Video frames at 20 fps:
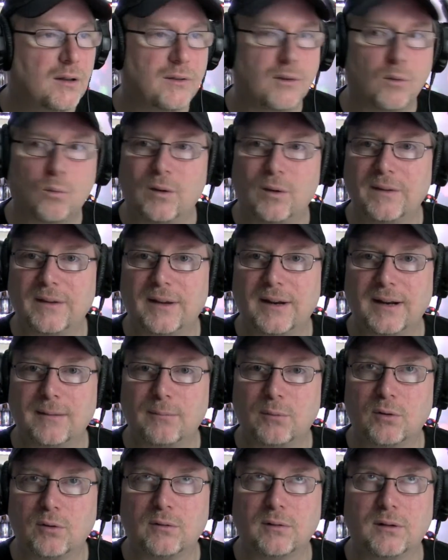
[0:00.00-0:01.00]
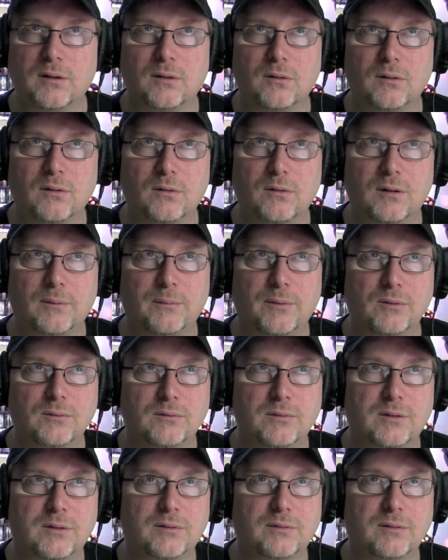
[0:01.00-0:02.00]
the one that I brewed
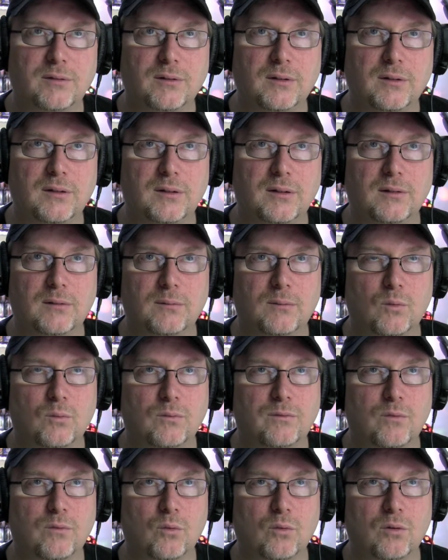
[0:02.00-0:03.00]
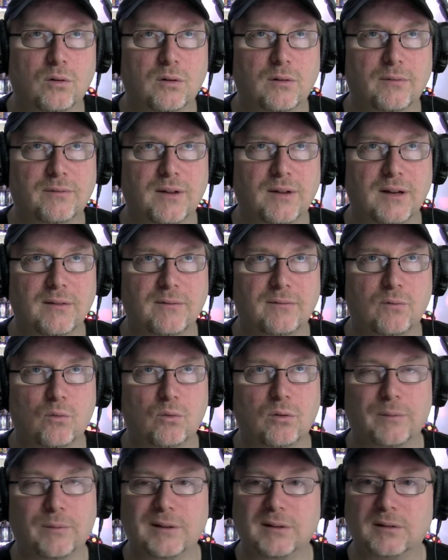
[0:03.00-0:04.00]
about
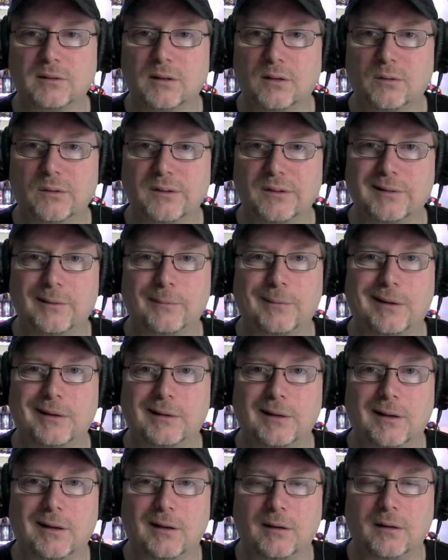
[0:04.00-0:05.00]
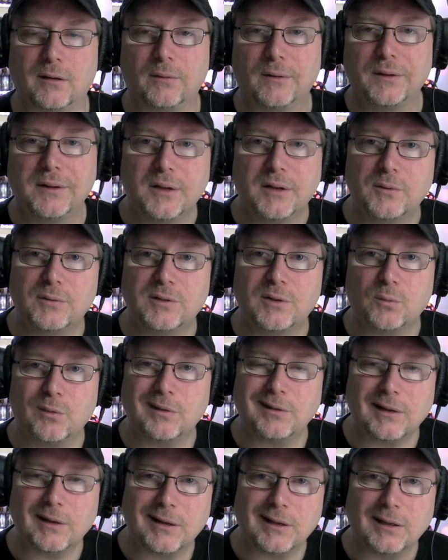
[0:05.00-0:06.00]
4 weeks ago or something like that. I don't know. It was the
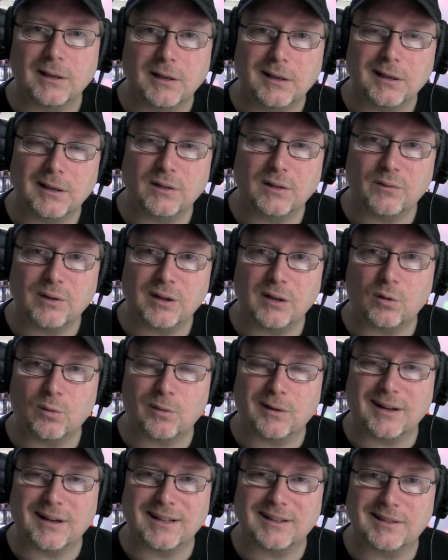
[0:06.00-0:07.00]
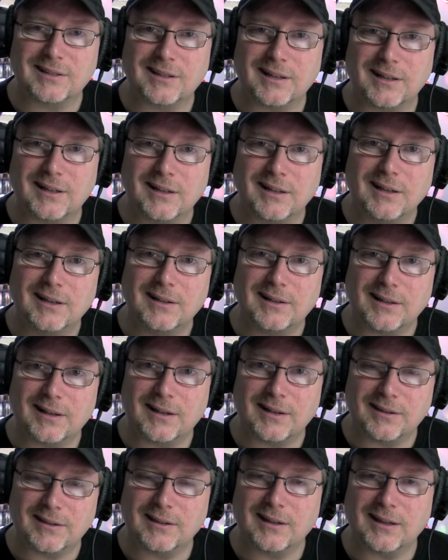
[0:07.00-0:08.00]
one that in the video where I had said that
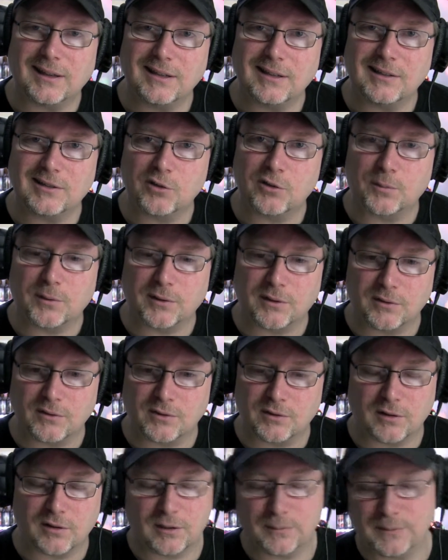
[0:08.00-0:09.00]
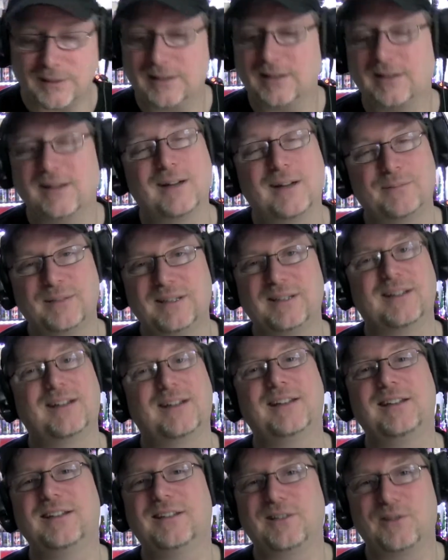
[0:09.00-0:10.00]
I think any super douche, or I mean
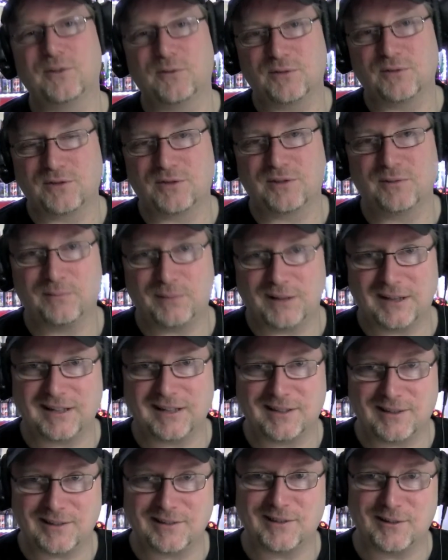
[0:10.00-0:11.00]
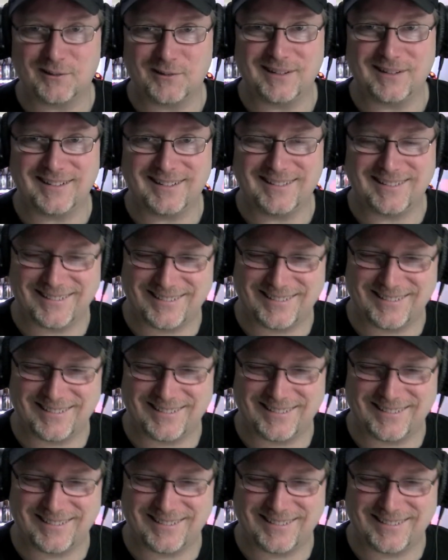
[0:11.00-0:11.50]
any douche bag could do it.